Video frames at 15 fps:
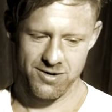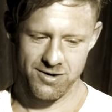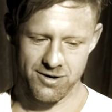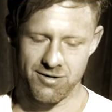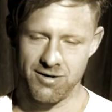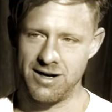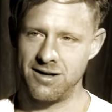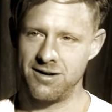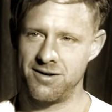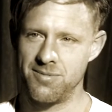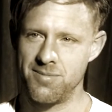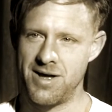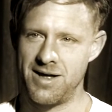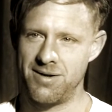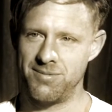great
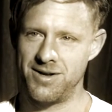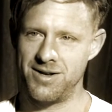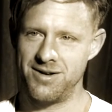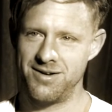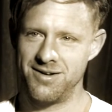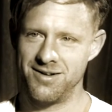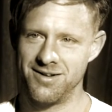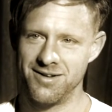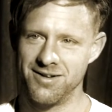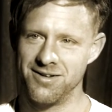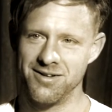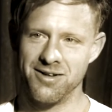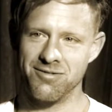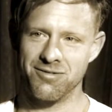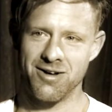commandment,
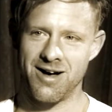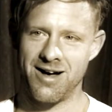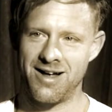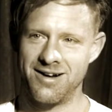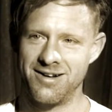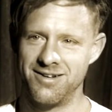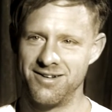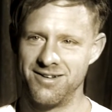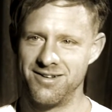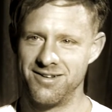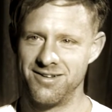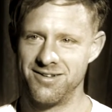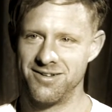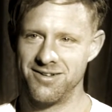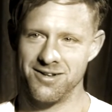love God and
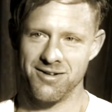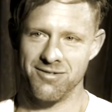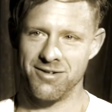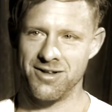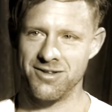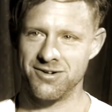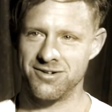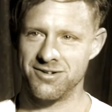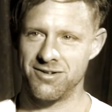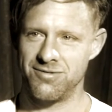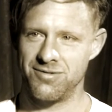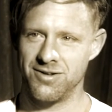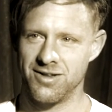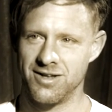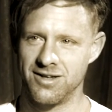love others. I
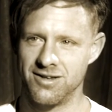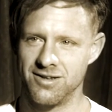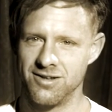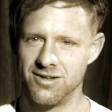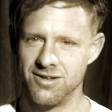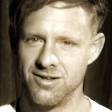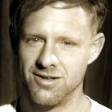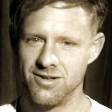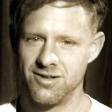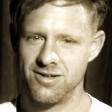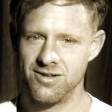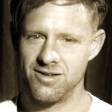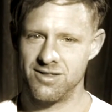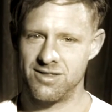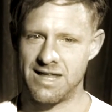feel like
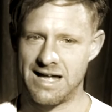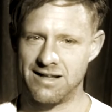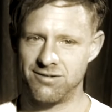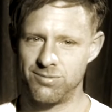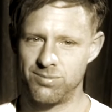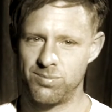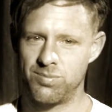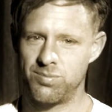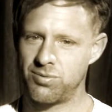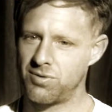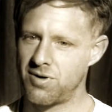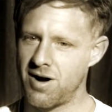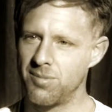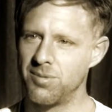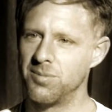that's
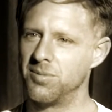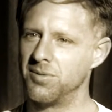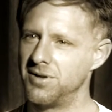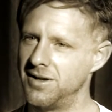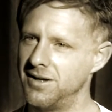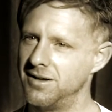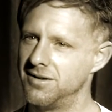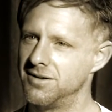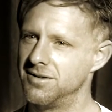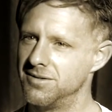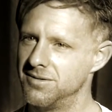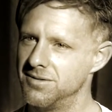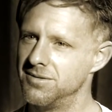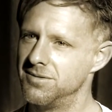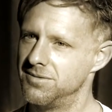probably
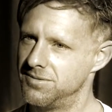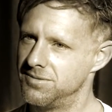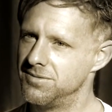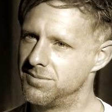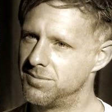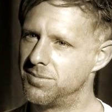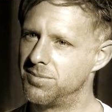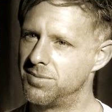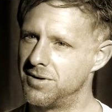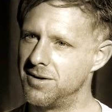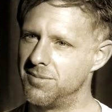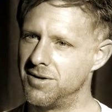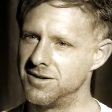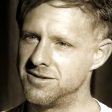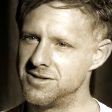pretty
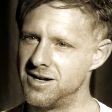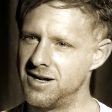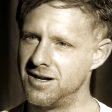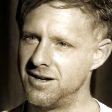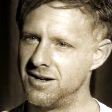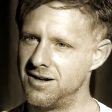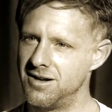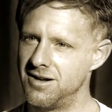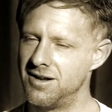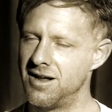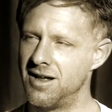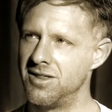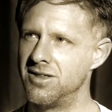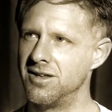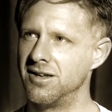much it.
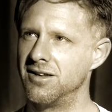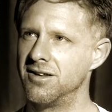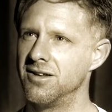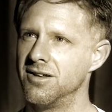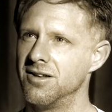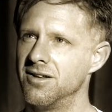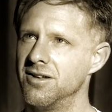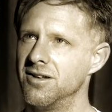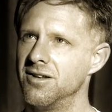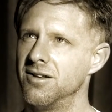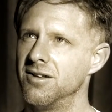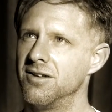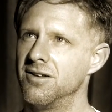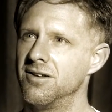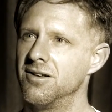I think
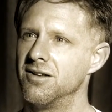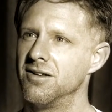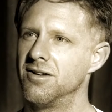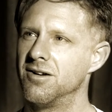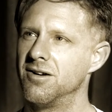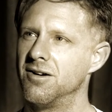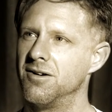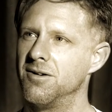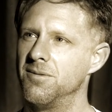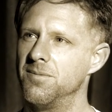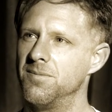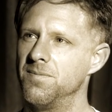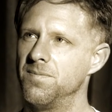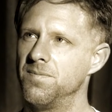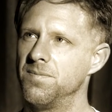
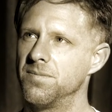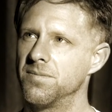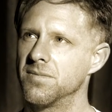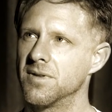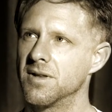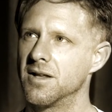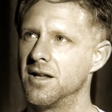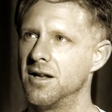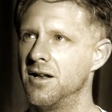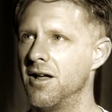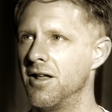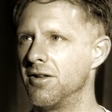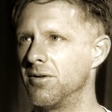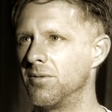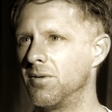
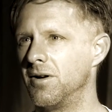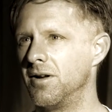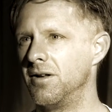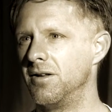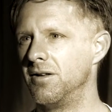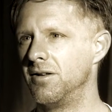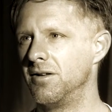another one,